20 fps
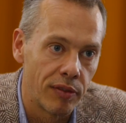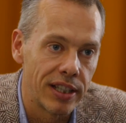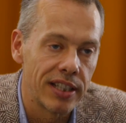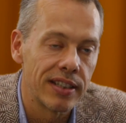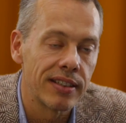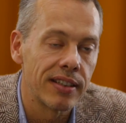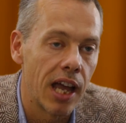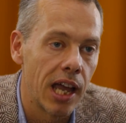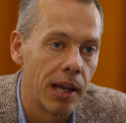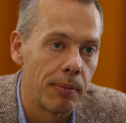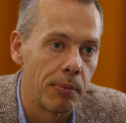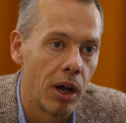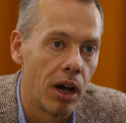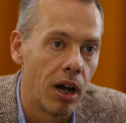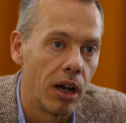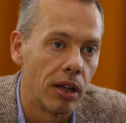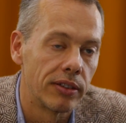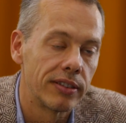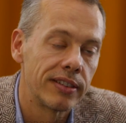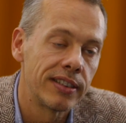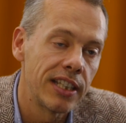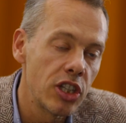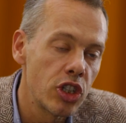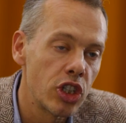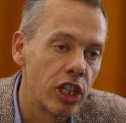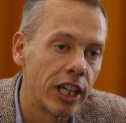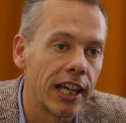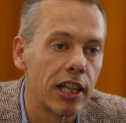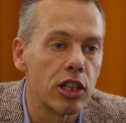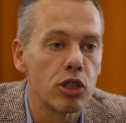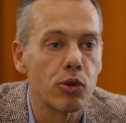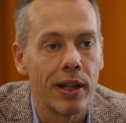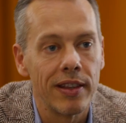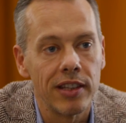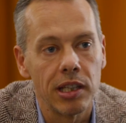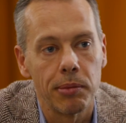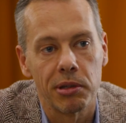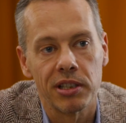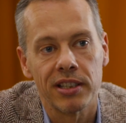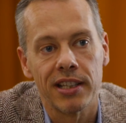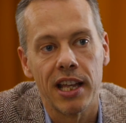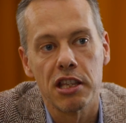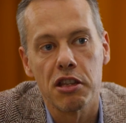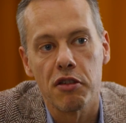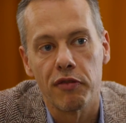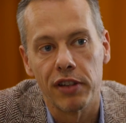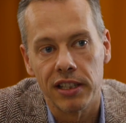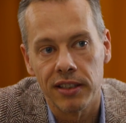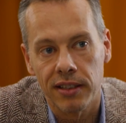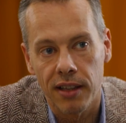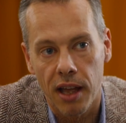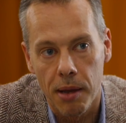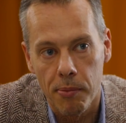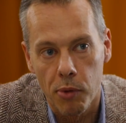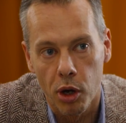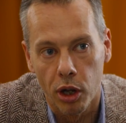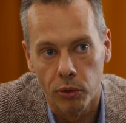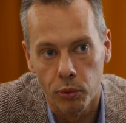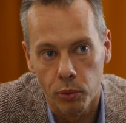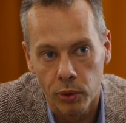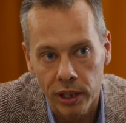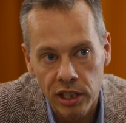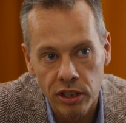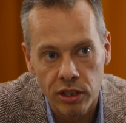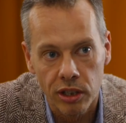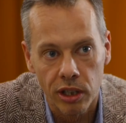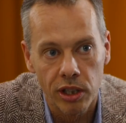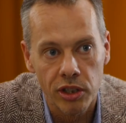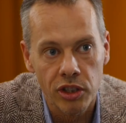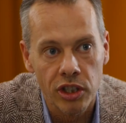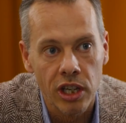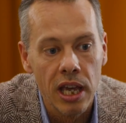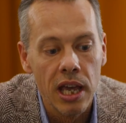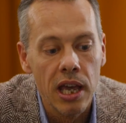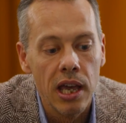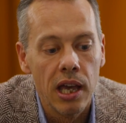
of its time on teaching and 20% of its time on research,